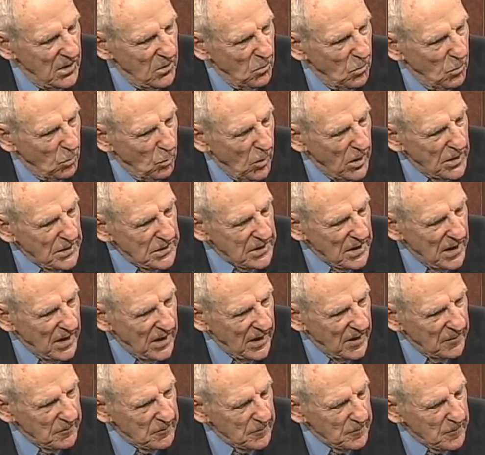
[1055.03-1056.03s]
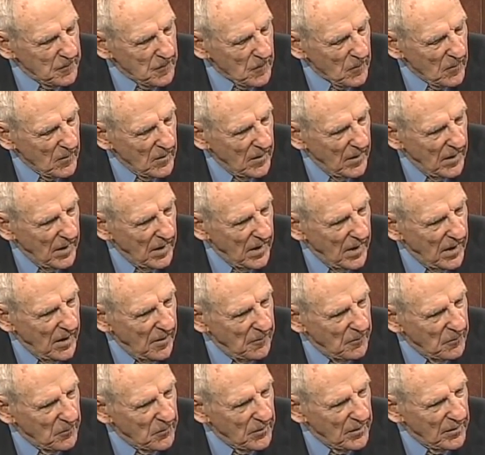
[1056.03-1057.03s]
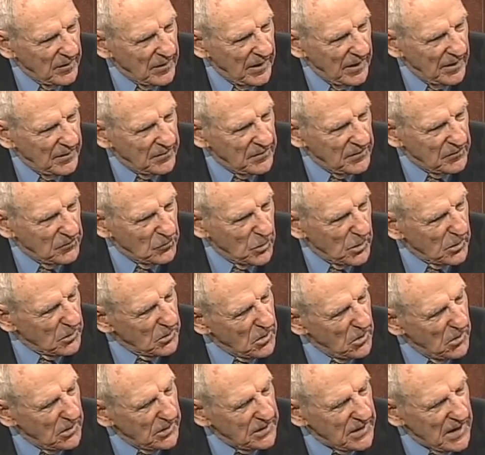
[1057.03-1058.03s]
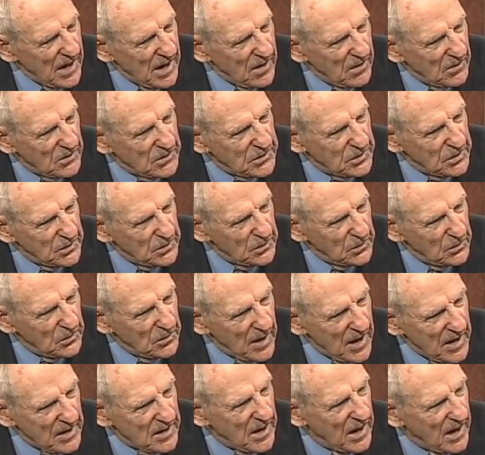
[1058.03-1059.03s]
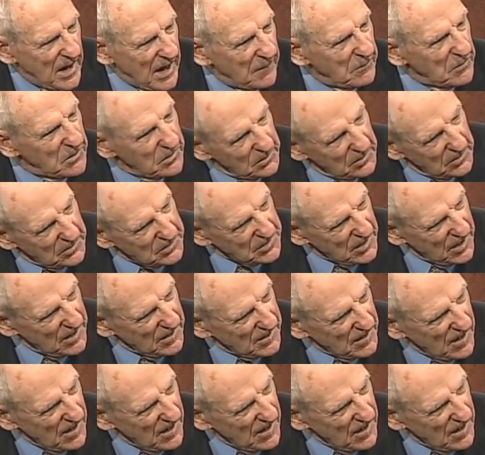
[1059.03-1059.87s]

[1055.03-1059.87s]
One time, we were going down to Anaheim to the state